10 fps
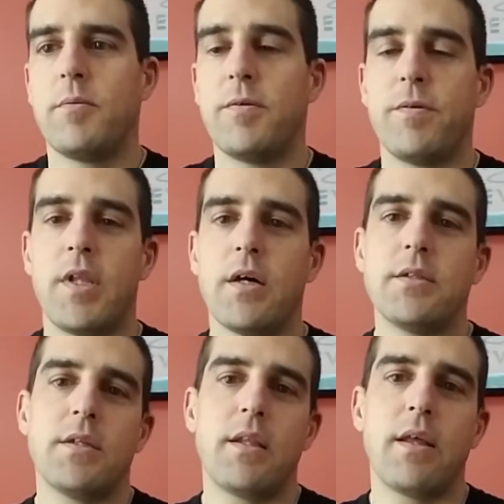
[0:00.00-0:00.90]
If it
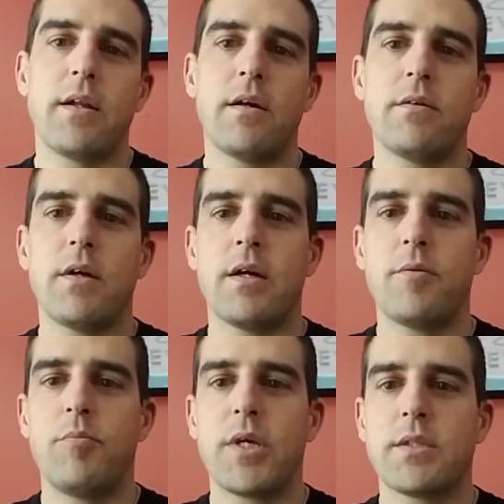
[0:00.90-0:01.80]
doesn't, then
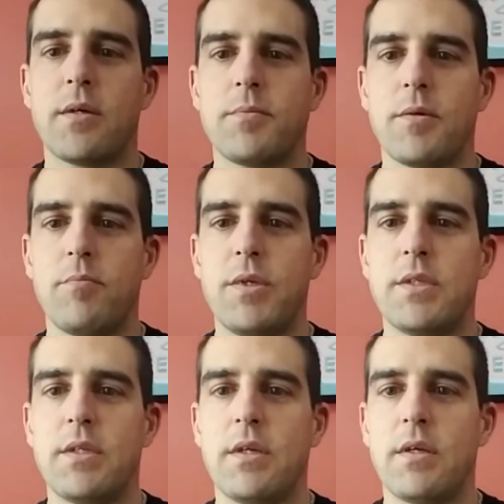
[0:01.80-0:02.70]
I'll mix up some
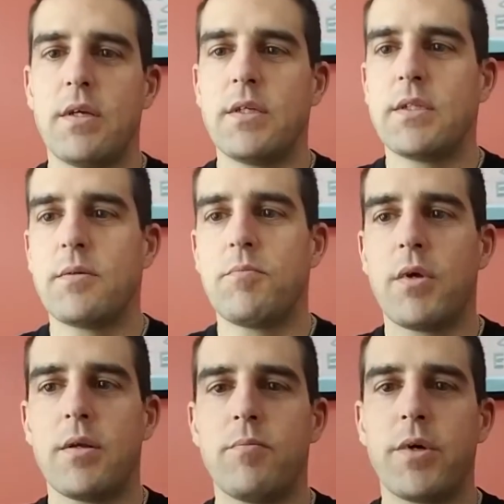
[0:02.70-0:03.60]
BCAAs
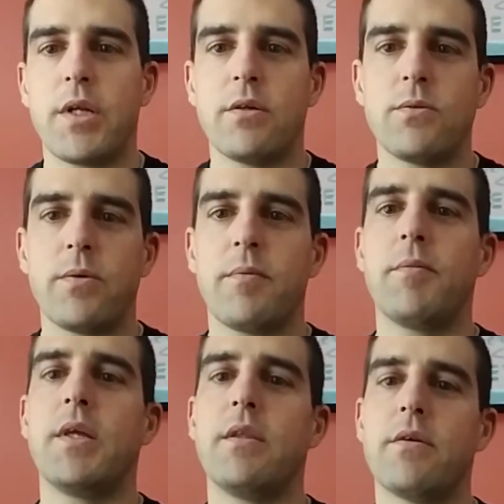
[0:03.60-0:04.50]
and bring those with
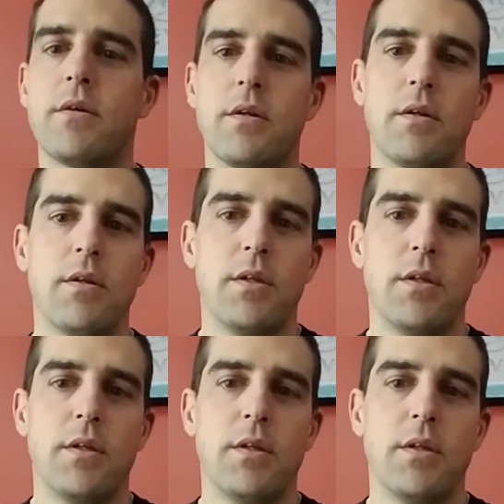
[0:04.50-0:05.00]
me, either